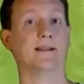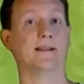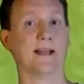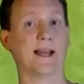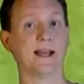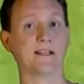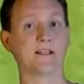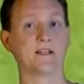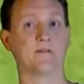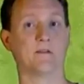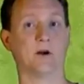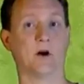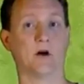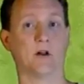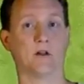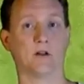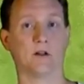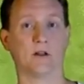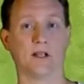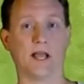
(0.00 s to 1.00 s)
And last of
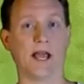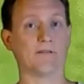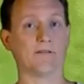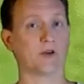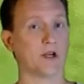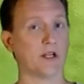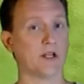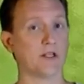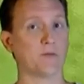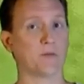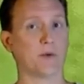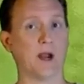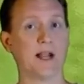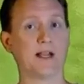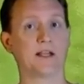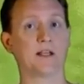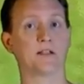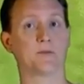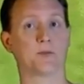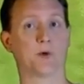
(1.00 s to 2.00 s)
all, after each
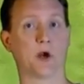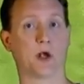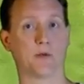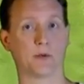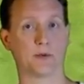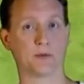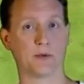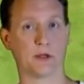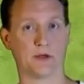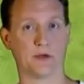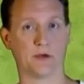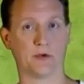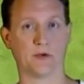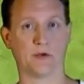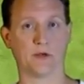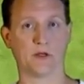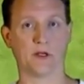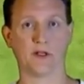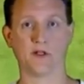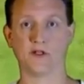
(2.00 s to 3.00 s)
practice problem you
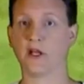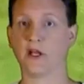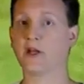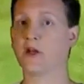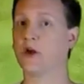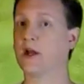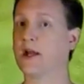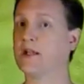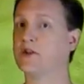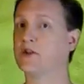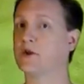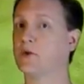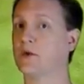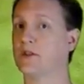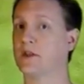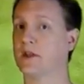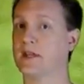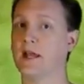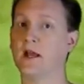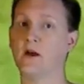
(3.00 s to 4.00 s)
do, check your answer
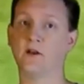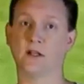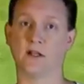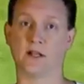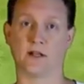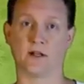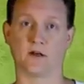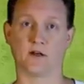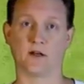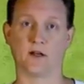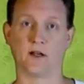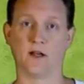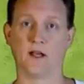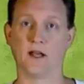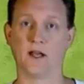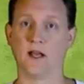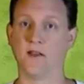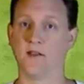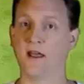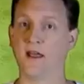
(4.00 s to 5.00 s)
with a calculator.
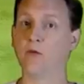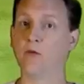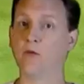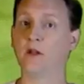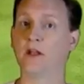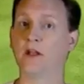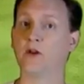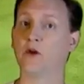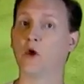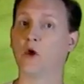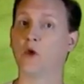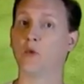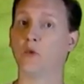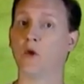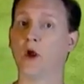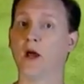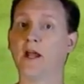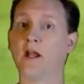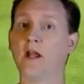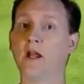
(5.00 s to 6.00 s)
That will let you know
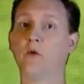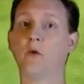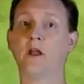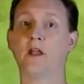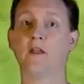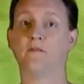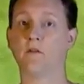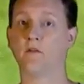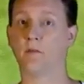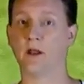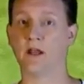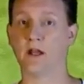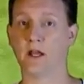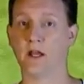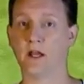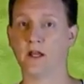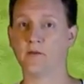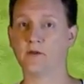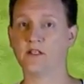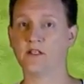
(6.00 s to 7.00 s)
right away if you've made
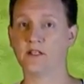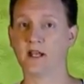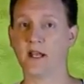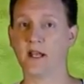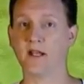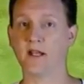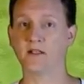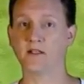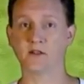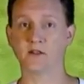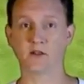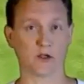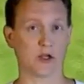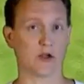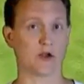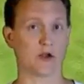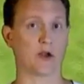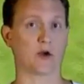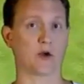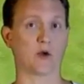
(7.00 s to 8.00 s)
any mistakes so
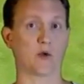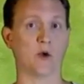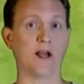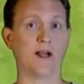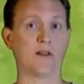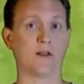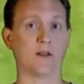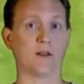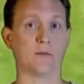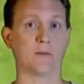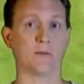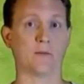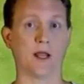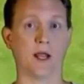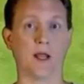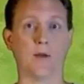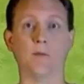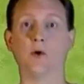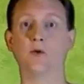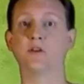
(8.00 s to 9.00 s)
you can correct them,
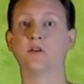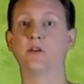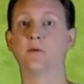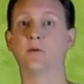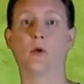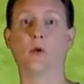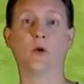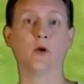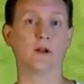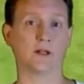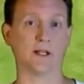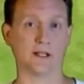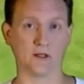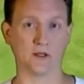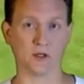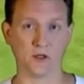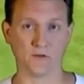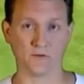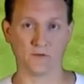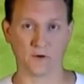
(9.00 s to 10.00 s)
and most importantly,
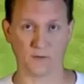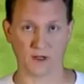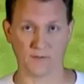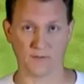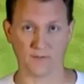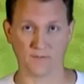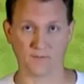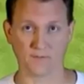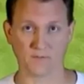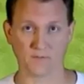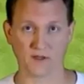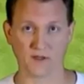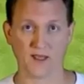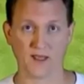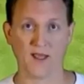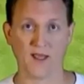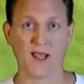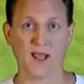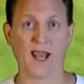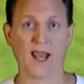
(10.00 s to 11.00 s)
learn from them.
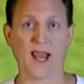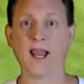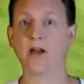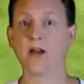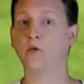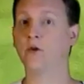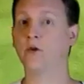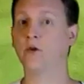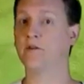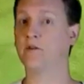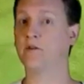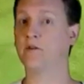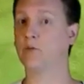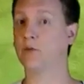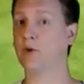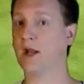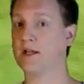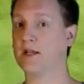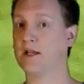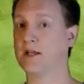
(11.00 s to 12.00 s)
And it will give you
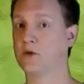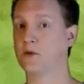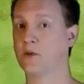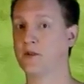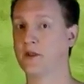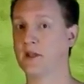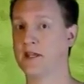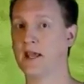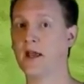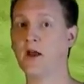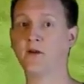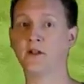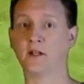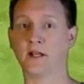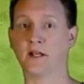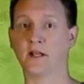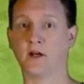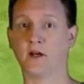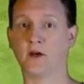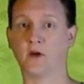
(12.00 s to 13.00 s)
practice with a
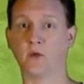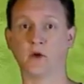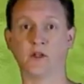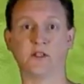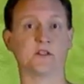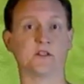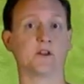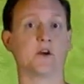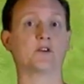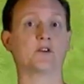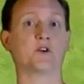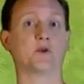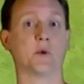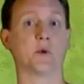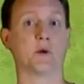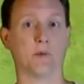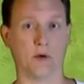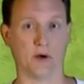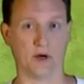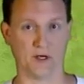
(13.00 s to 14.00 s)
calculator, which is also
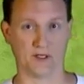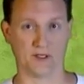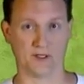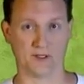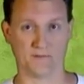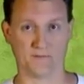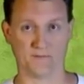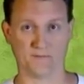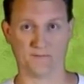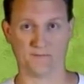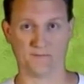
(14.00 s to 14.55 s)
important.